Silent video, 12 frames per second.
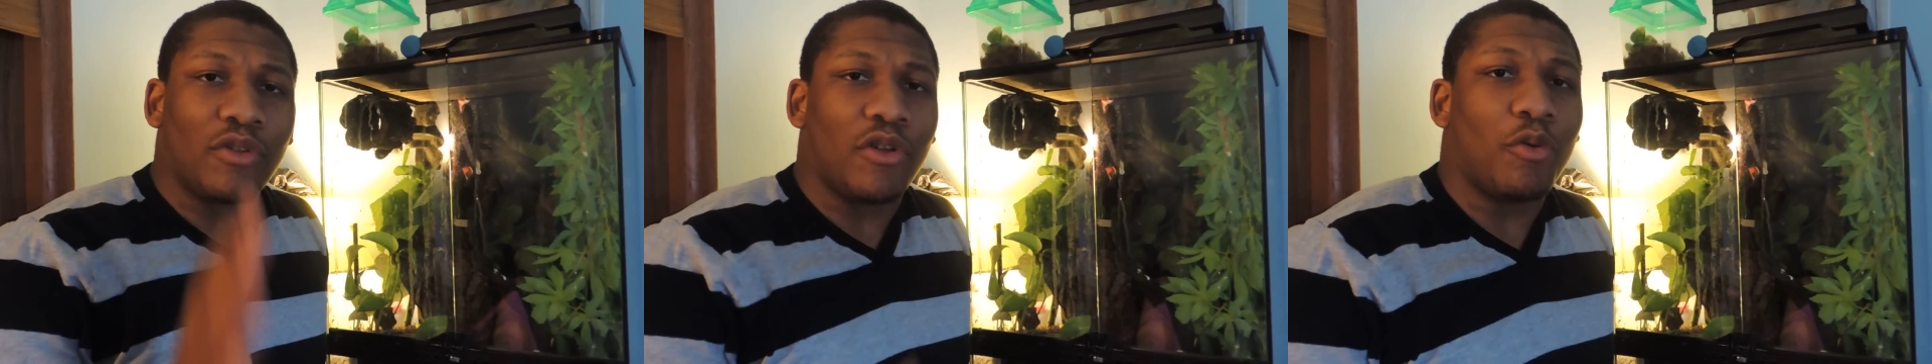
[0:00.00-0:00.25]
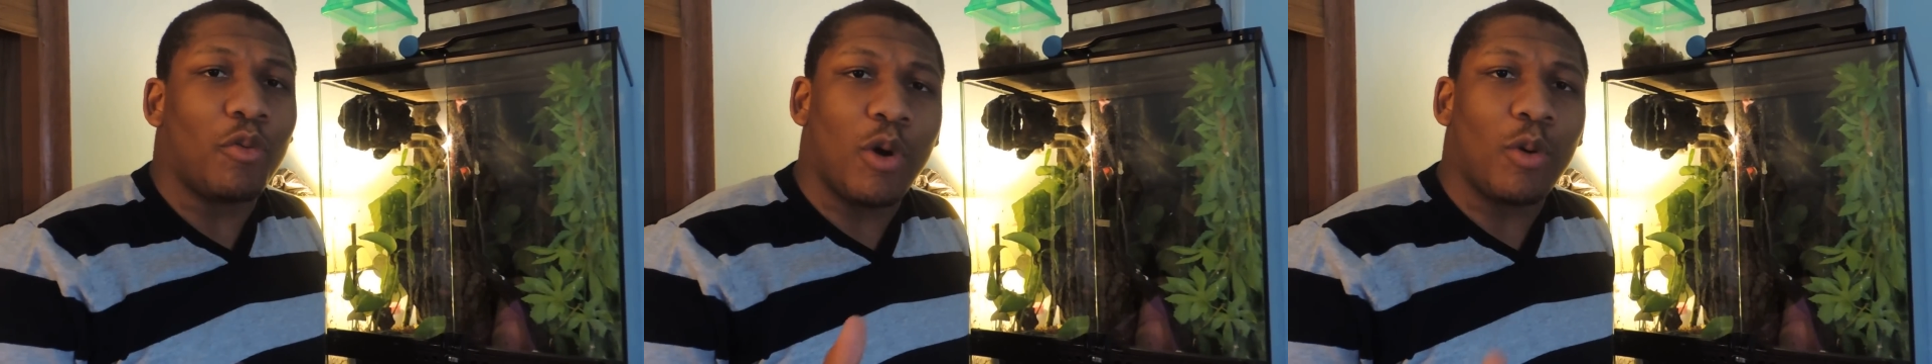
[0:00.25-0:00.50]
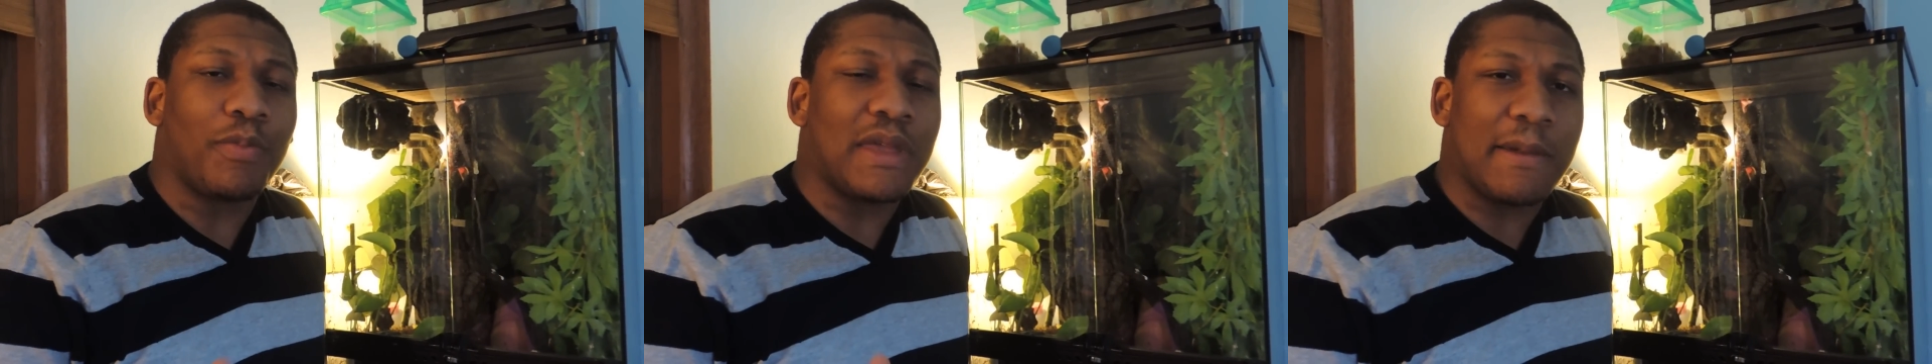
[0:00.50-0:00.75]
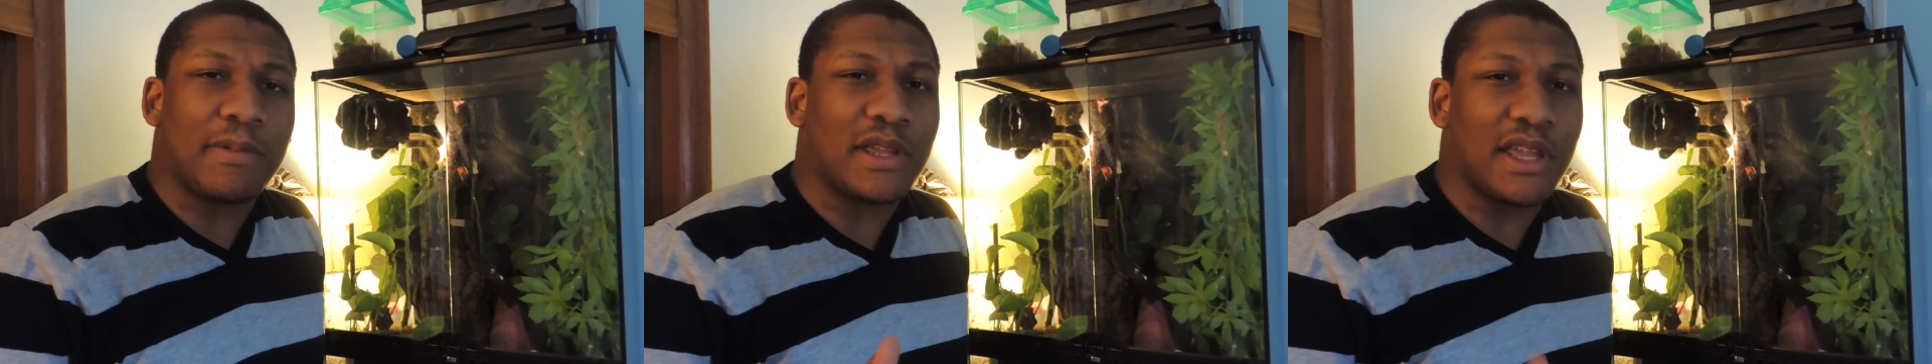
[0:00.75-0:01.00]
you won't
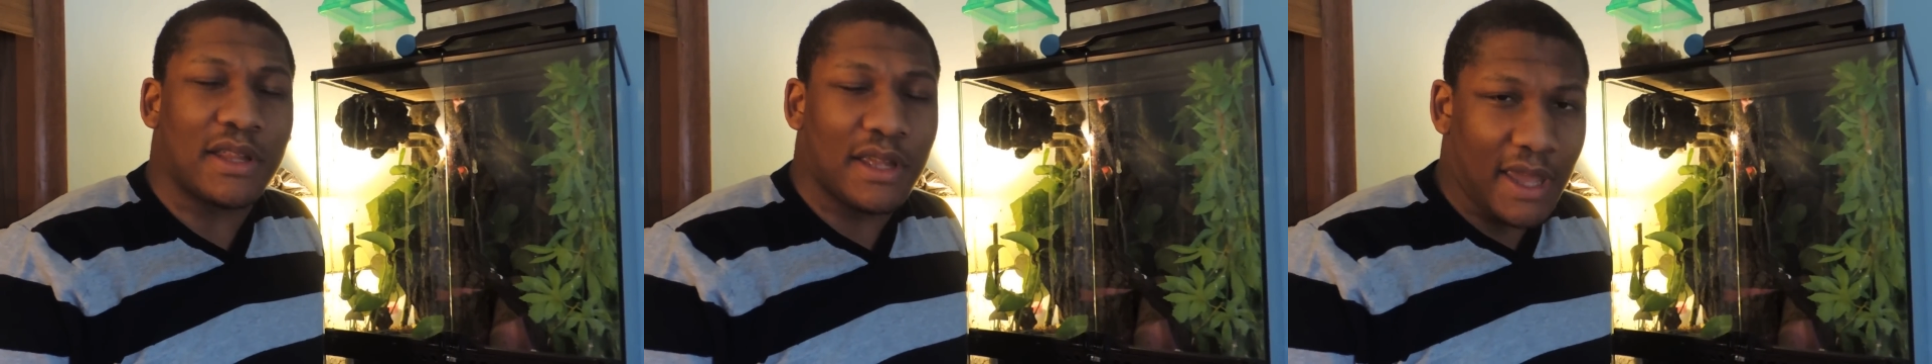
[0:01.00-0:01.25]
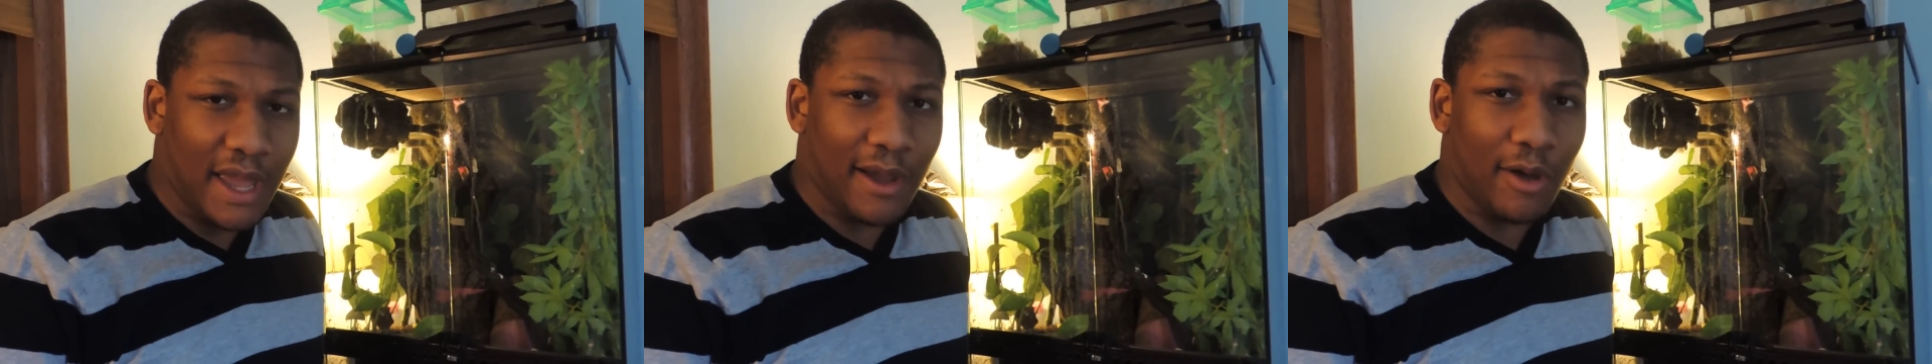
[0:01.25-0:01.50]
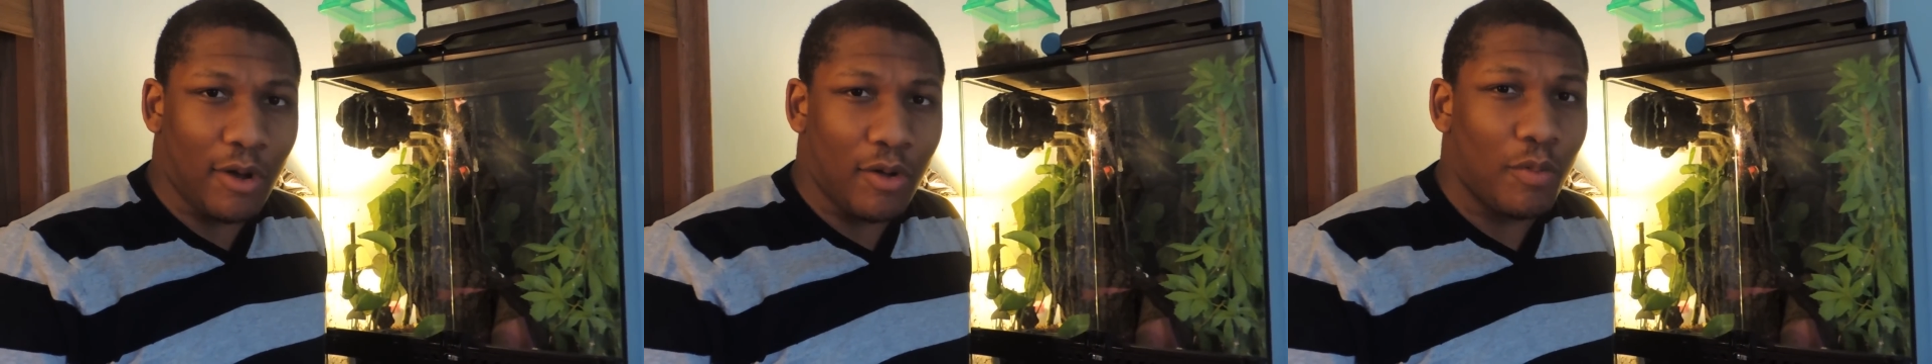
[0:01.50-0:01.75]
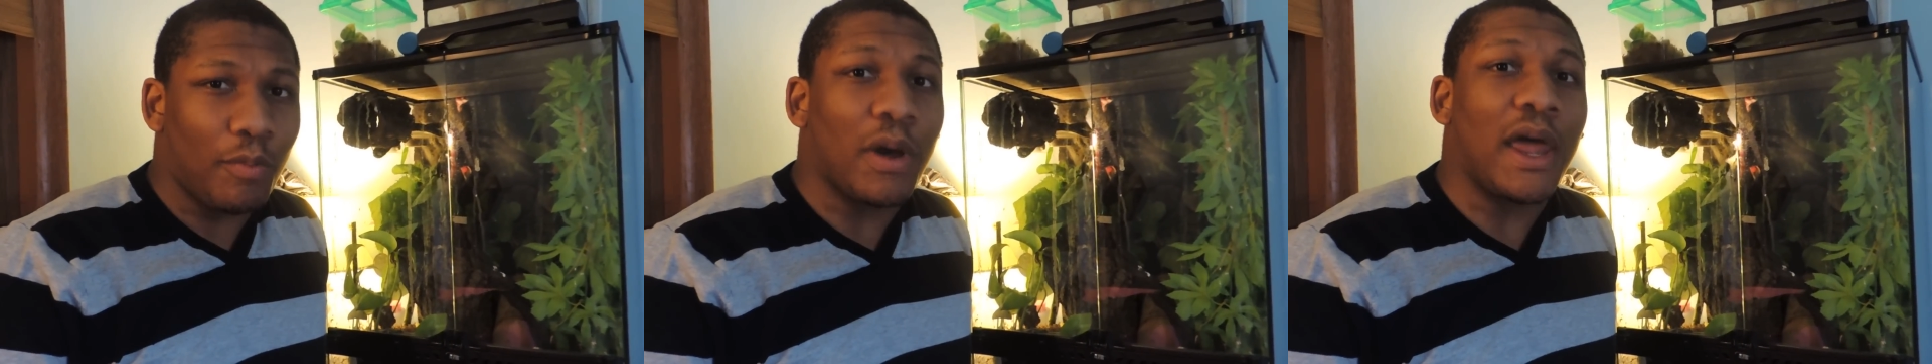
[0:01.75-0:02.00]
be able to get the gecko,
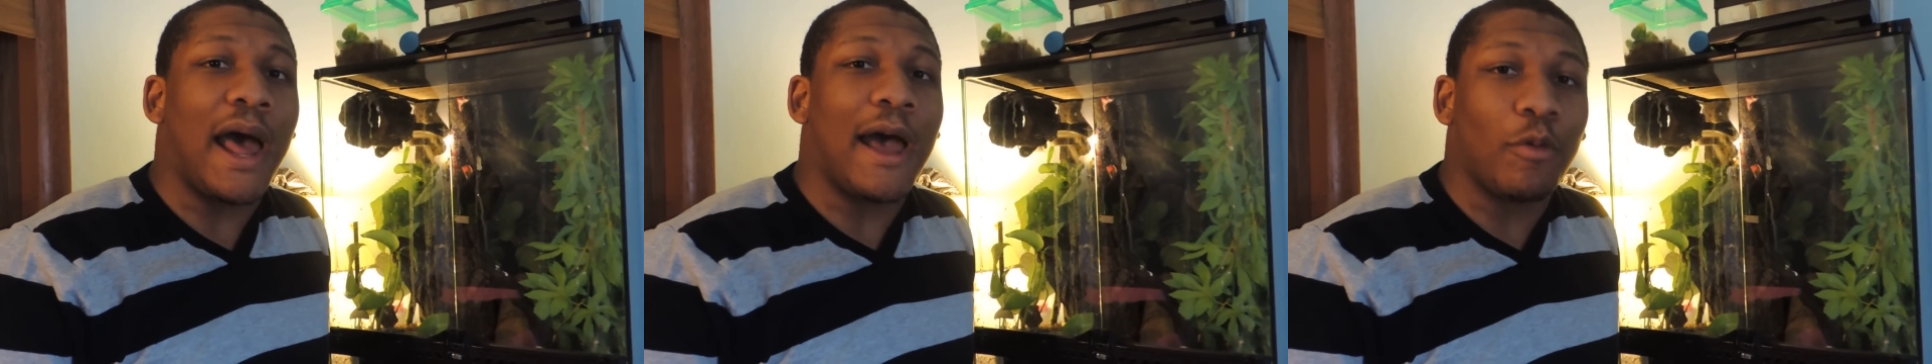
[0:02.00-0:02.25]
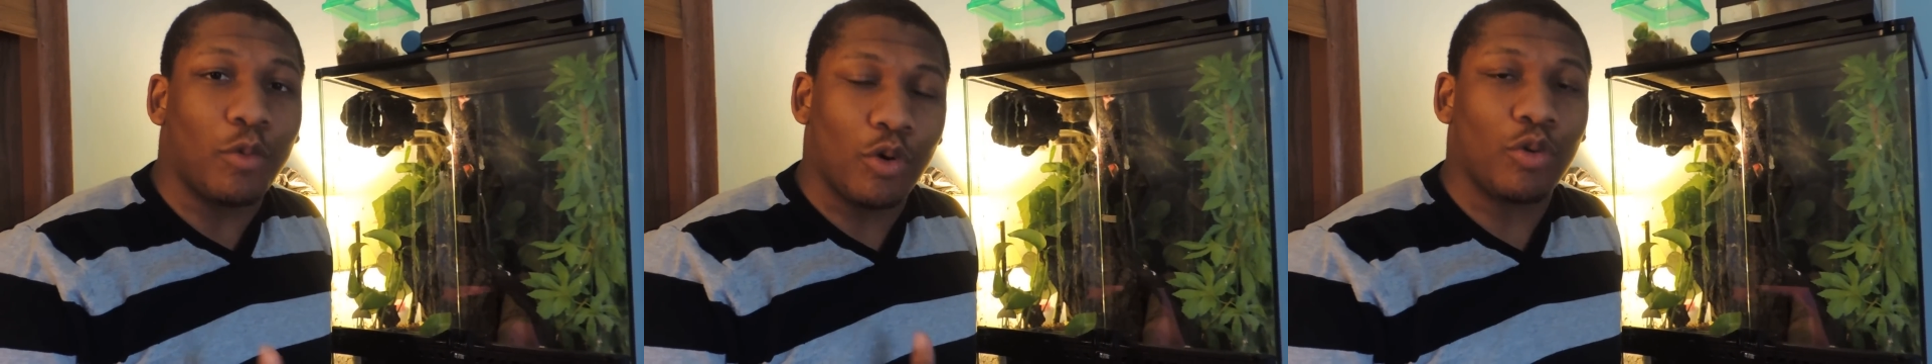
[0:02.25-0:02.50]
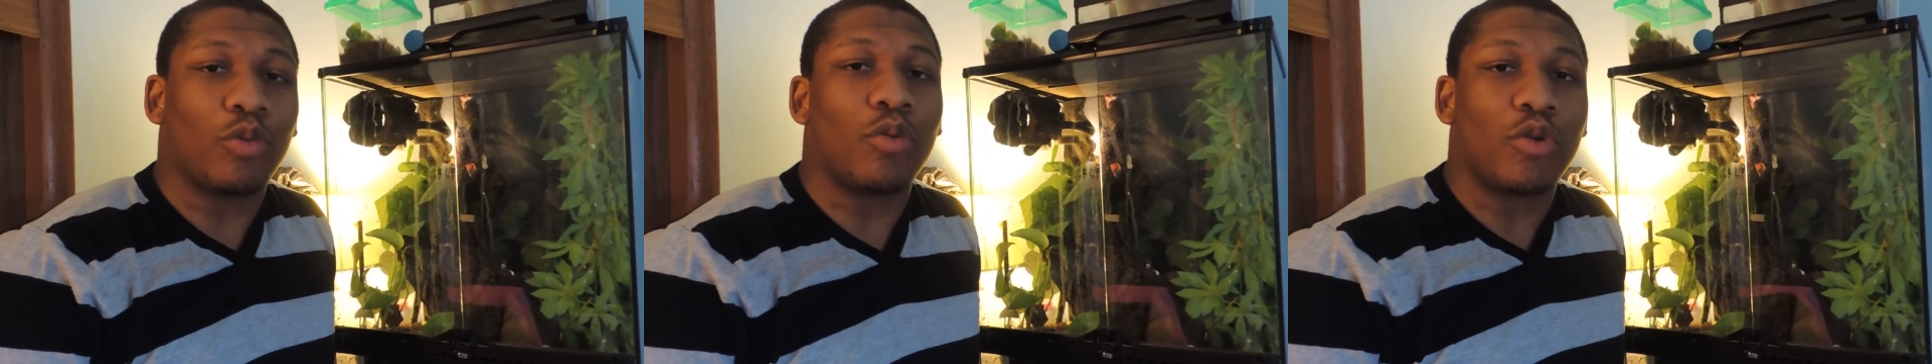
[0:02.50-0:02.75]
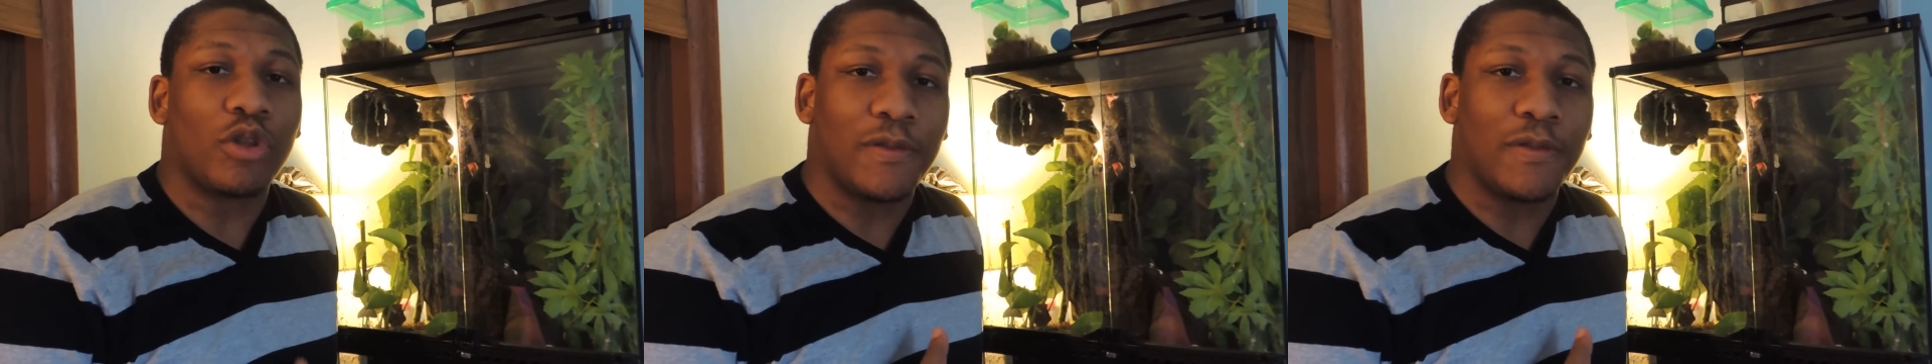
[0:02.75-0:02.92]
but I will